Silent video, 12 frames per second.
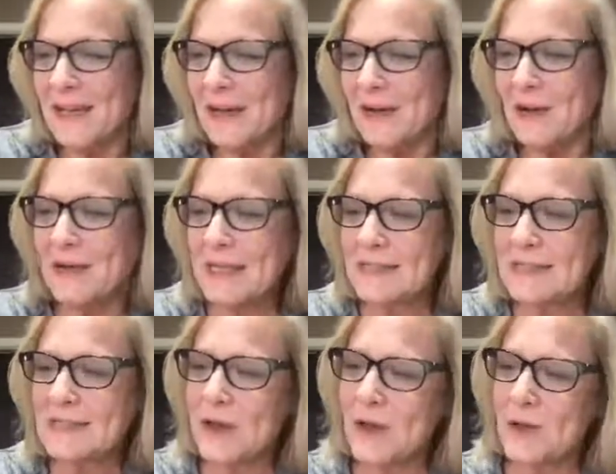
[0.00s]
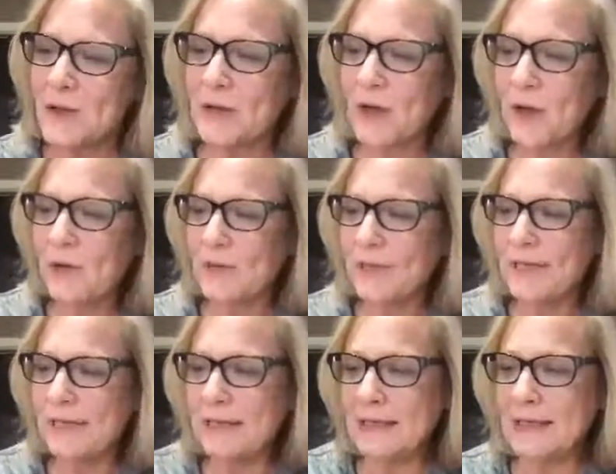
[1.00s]
Okay, so
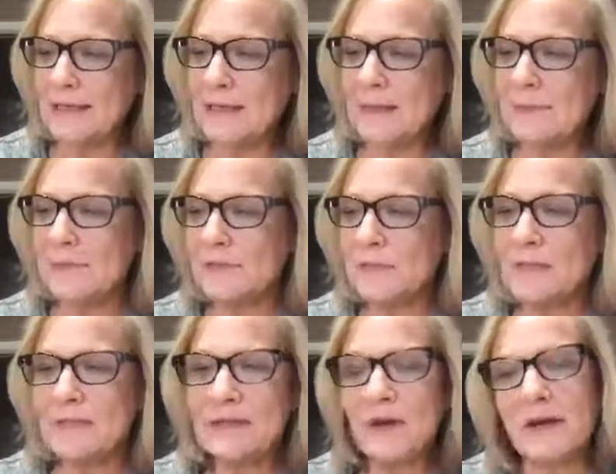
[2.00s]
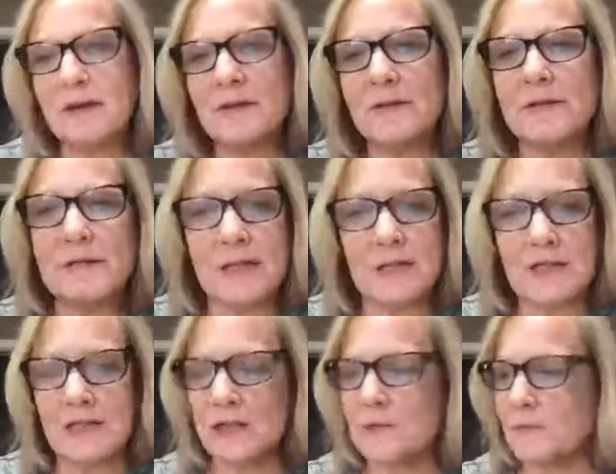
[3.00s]
coding, this article that I
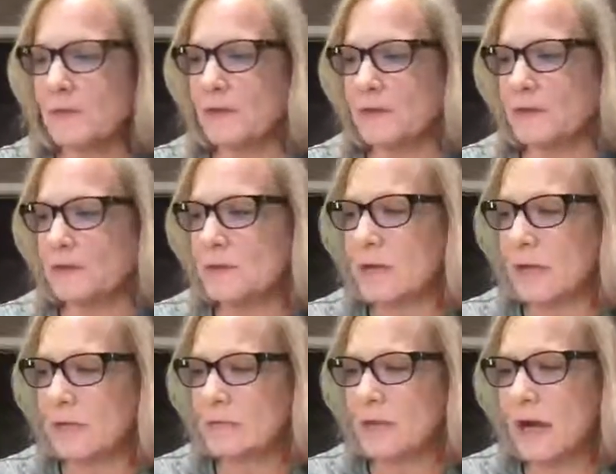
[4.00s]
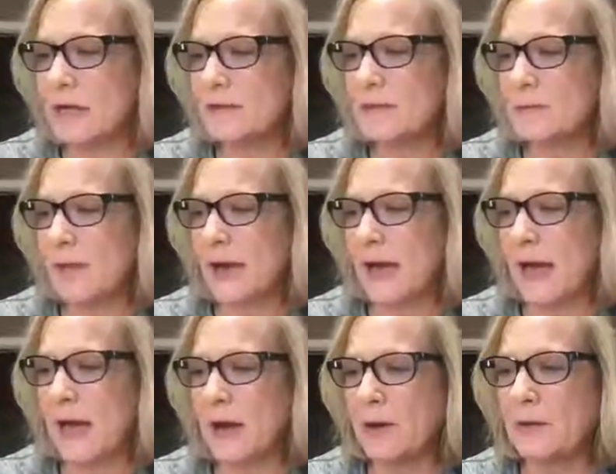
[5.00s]
shared with you talks about
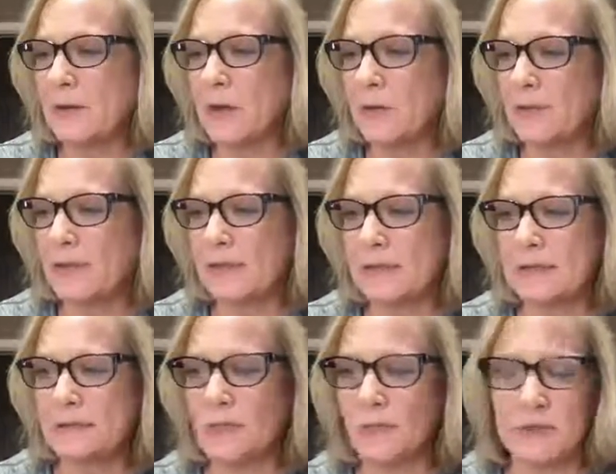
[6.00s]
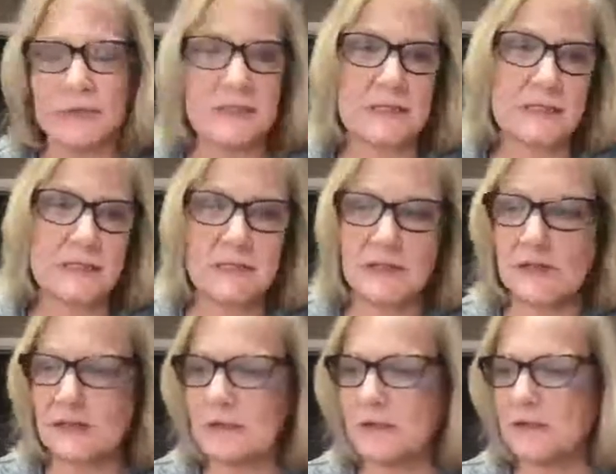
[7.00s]
how coding is important to teach our
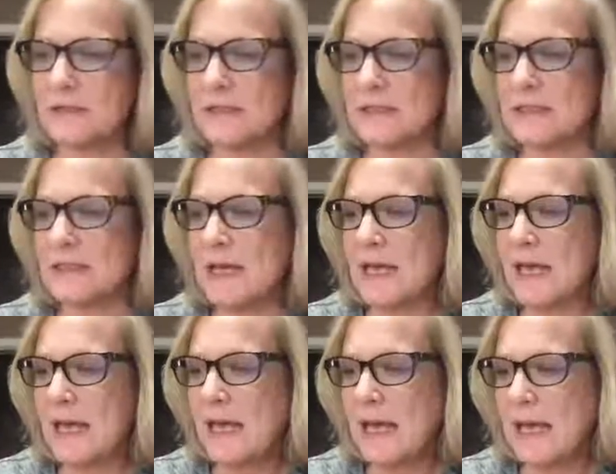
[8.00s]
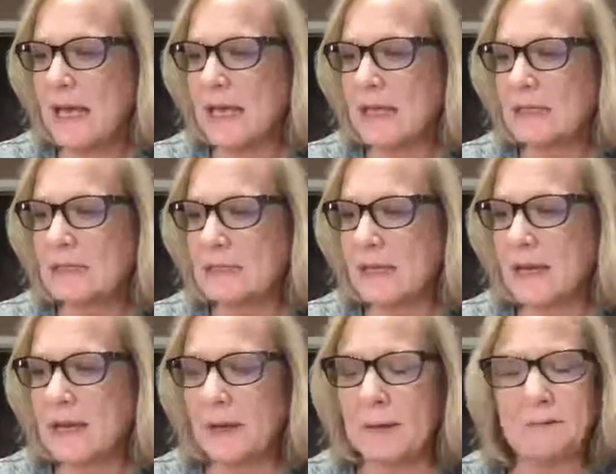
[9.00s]
students. And
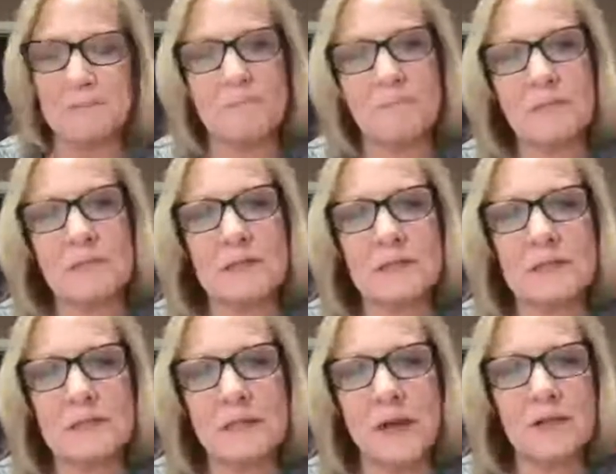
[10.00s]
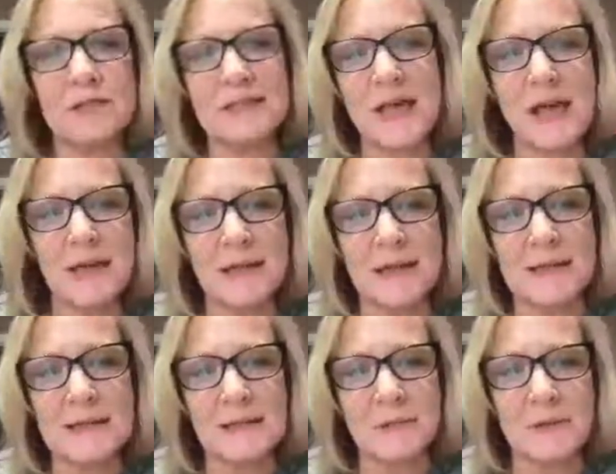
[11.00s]
I'll just highlight
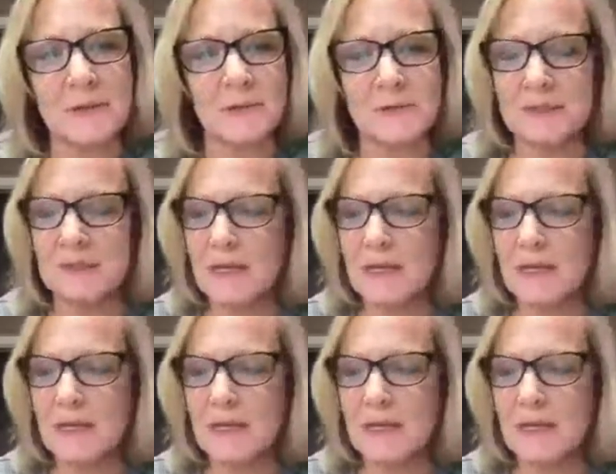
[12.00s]
some of those.